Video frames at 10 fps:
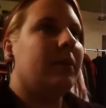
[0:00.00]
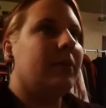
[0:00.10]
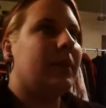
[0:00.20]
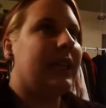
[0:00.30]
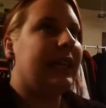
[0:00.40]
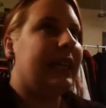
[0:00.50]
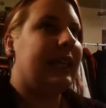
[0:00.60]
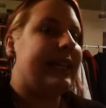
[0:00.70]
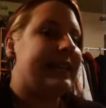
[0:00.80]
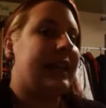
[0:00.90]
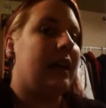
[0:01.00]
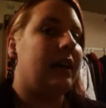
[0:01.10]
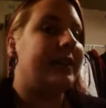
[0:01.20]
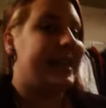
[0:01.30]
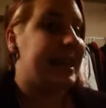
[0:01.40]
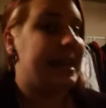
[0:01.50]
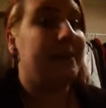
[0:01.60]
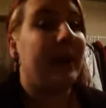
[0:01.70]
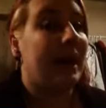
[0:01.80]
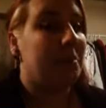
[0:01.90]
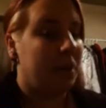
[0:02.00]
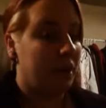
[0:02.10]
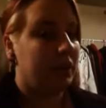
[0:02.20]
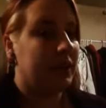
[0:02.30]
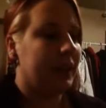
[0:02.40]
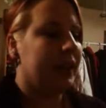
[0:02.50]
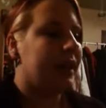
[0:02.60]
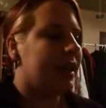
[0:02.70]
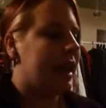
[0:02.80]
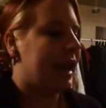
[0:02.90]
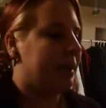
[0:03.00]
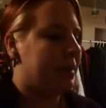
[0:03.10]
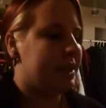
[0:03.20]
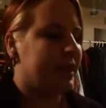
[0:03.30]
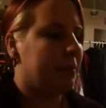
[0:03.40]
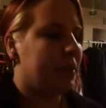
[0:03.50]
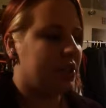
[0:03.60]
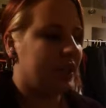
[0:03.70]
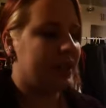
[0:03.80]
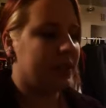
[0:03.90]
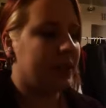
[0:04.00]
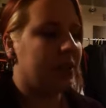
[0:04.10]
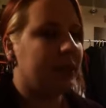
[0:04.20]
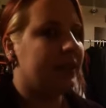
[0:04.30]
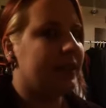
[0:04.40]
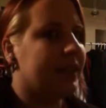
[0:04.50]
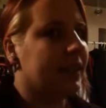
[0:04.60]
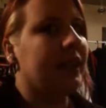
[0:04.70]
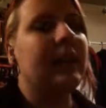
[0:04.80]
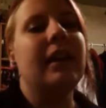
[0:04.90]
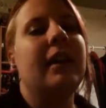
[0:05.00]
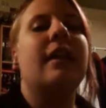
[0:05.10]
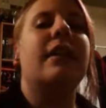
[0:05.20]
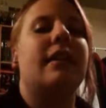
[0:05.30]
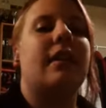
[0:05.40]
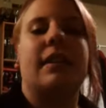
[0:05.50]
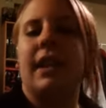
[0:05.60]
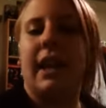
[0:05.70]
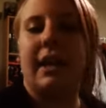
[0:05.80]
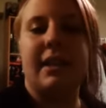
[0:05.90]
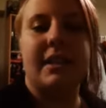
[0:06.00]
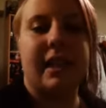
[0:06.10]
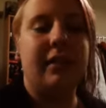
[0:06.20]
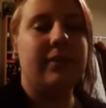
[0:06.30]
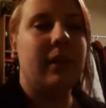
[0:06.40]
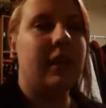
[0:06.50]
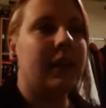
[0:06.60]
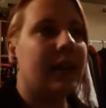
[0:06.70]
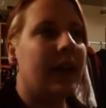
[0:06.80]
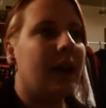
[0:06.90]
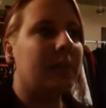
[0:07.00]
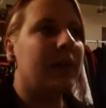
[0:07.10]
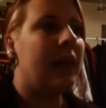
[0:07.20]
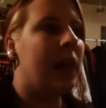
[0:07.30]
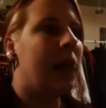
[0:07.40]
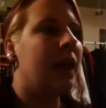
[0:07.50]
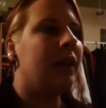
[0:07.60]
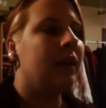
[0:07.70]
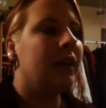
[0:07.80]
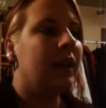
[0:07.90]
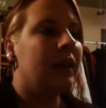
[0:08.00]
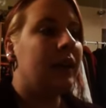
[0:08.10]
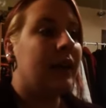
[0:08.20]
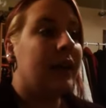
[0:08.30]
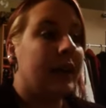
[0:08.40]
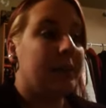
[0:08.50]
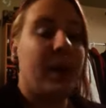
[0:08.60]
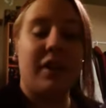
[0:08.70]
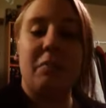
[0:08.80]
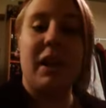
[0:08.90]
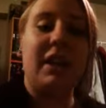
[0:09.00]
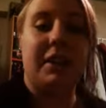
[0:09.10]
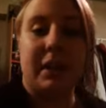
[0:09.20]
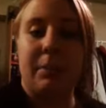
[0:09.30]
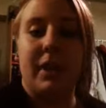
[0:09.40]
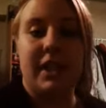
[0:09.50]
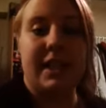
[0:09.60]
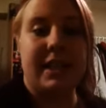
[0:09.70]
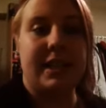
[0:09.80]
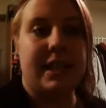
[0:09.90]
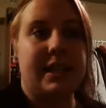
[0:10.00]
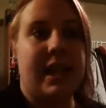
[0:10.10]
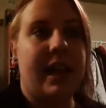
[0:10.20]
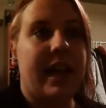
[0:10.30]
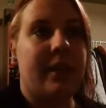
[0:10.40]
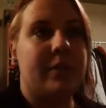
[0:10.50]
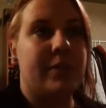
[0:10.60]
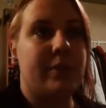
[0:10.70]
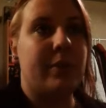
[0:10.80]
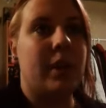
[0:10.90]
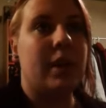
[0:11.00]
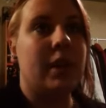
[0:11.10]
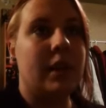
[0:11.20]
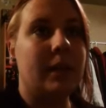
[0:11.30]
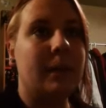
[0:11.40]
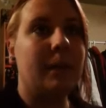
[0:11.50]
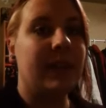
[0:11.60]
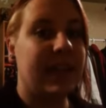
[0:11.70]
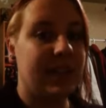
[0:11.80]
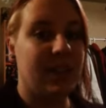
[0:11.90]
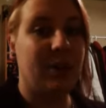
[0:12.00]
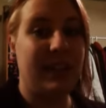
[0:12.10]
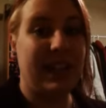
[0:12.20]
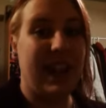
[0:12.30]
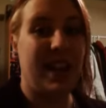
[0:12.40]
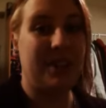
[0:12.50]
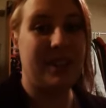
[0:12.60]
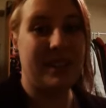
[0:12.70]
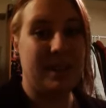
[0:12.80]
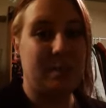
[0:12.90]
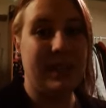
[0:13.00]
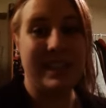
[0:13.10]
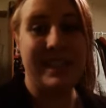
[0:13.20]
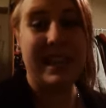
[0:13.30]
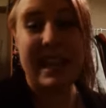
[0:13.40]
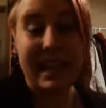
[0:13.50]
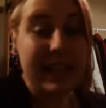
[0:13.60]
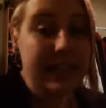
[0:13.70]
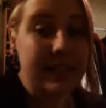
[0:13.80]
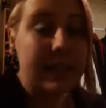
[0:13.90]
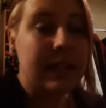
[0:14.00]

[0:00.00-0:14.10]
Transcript: We sell tea by bulk, and we sell merchandise to go with the tea and all that kind of stuff. And part of my learning process is I have to get to know like 100 and some plus teas.